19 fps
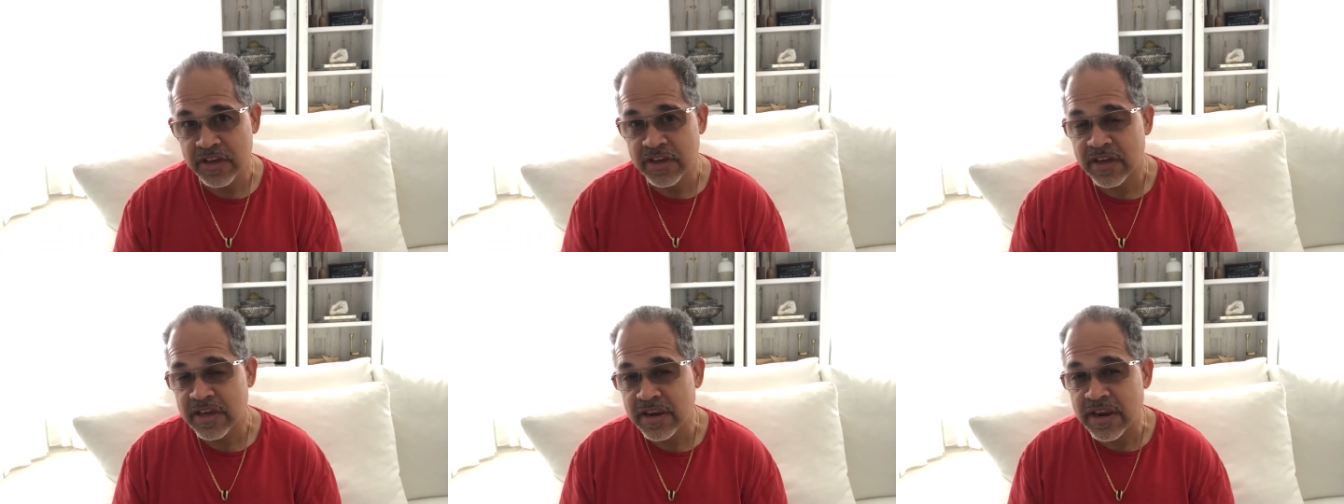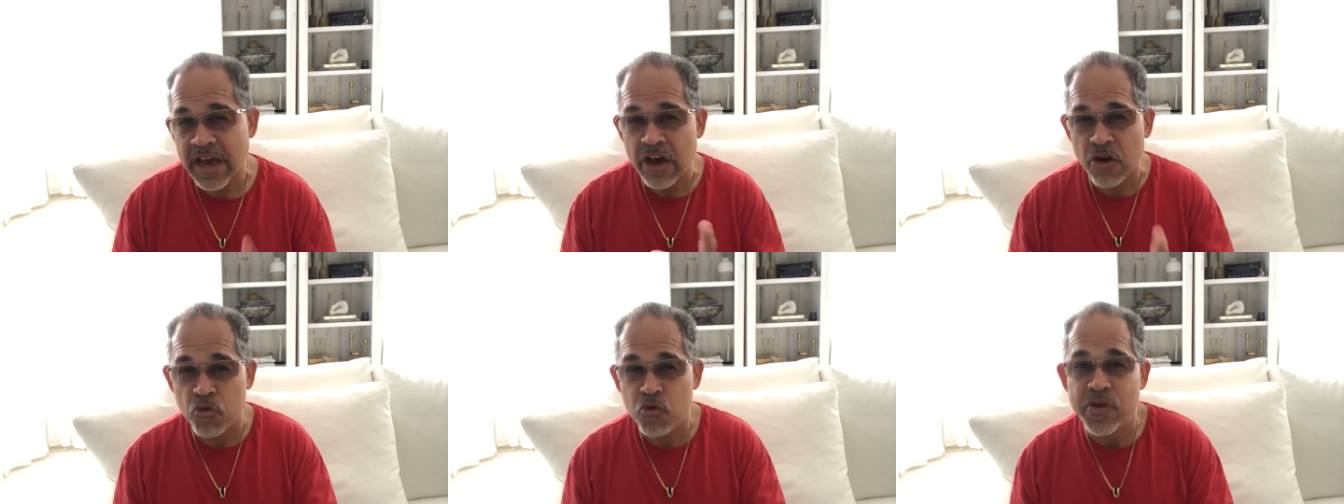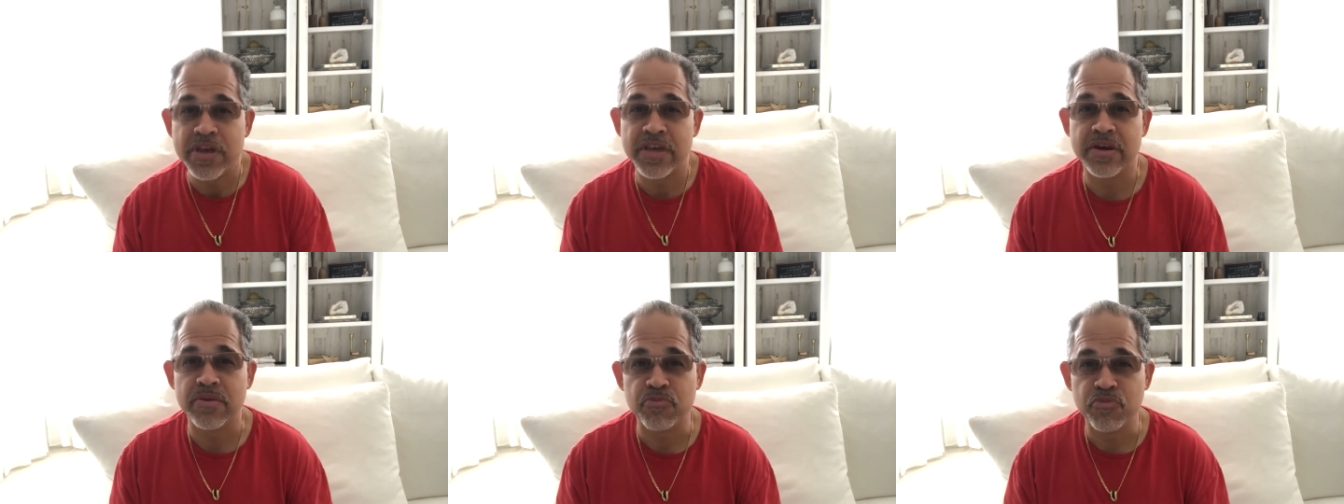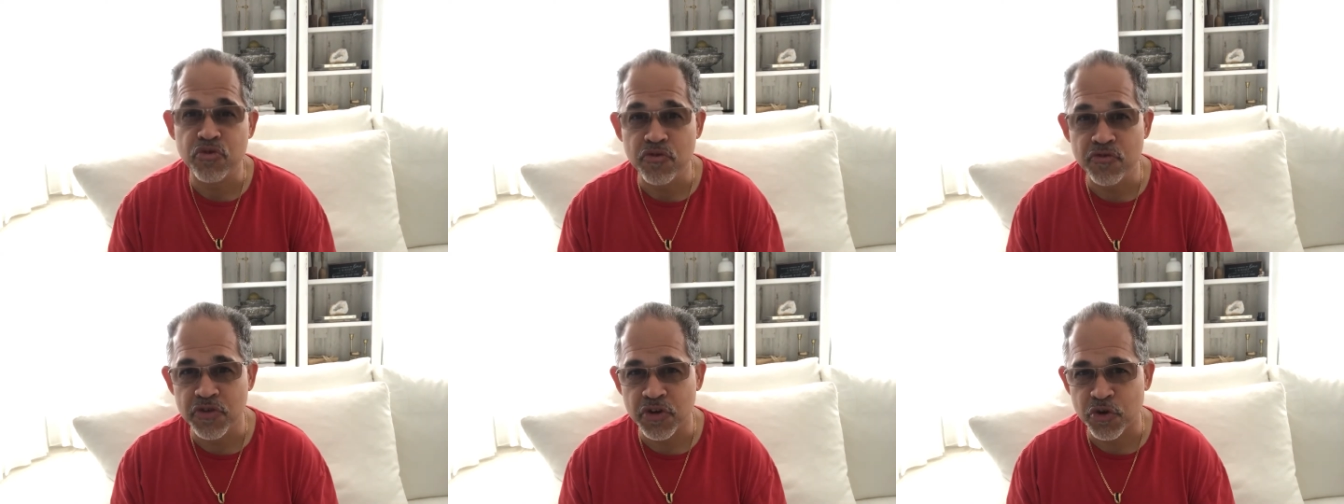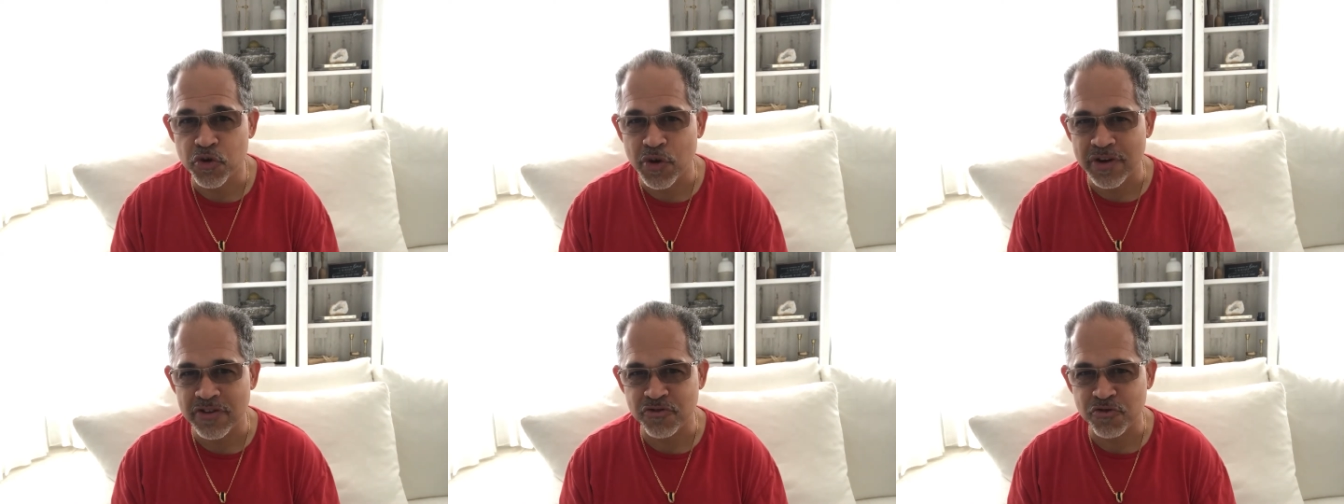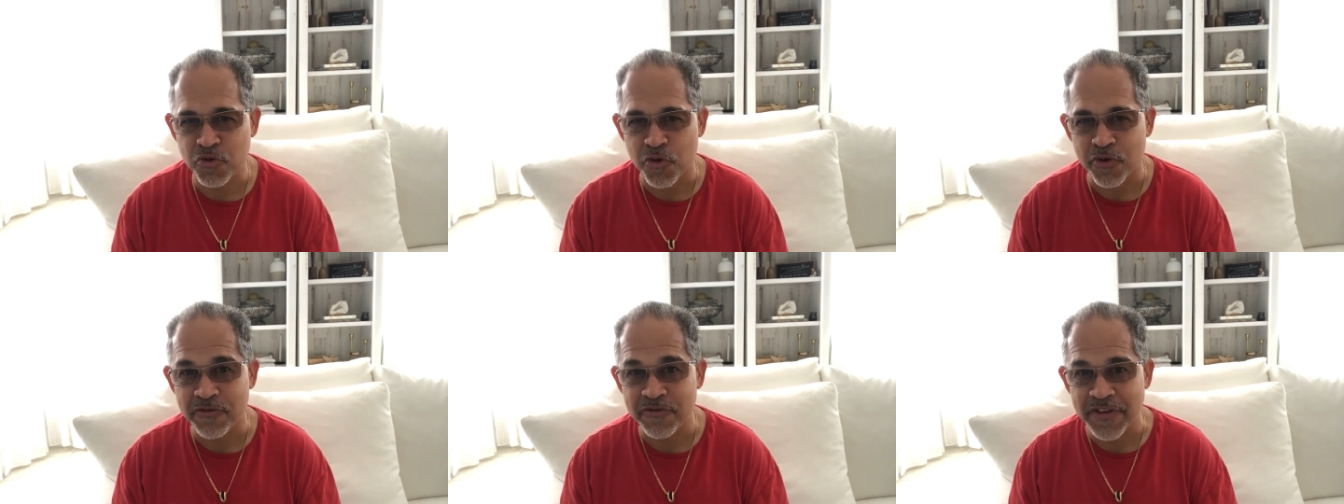and how we can improve your credit
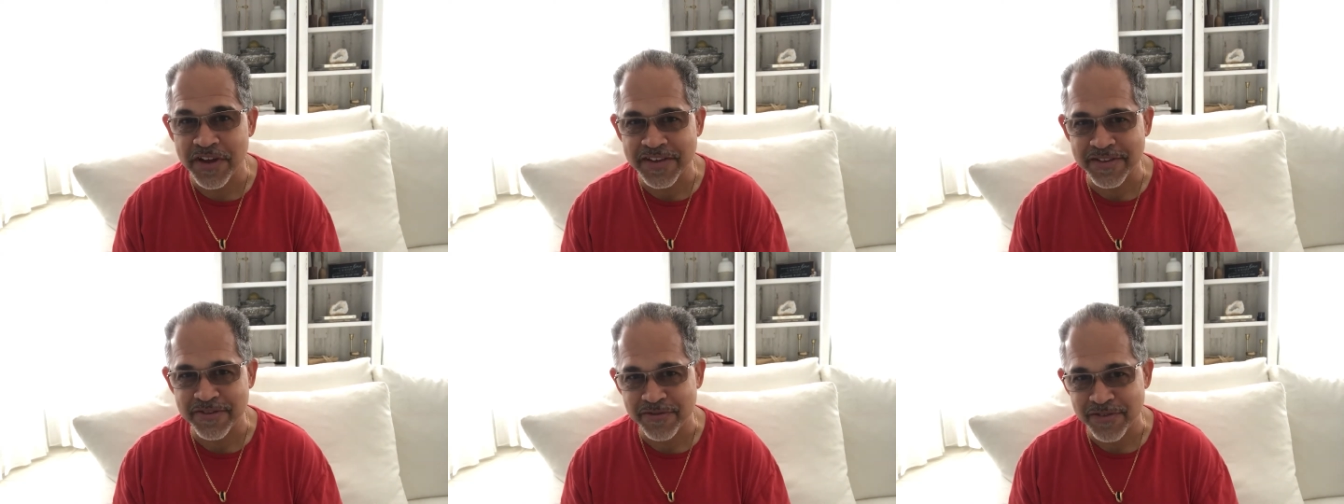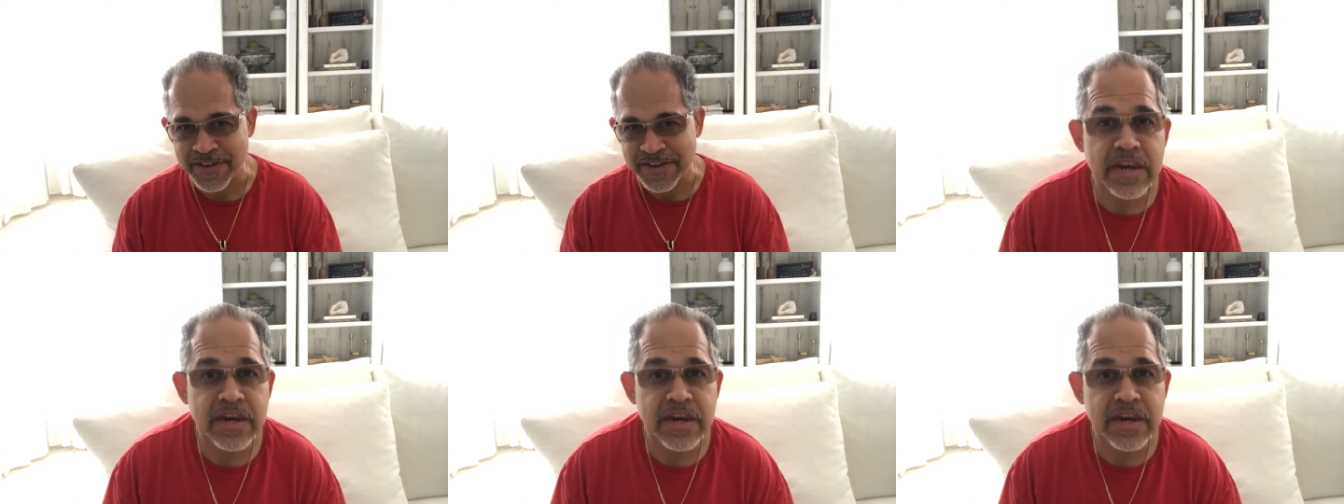score effectively.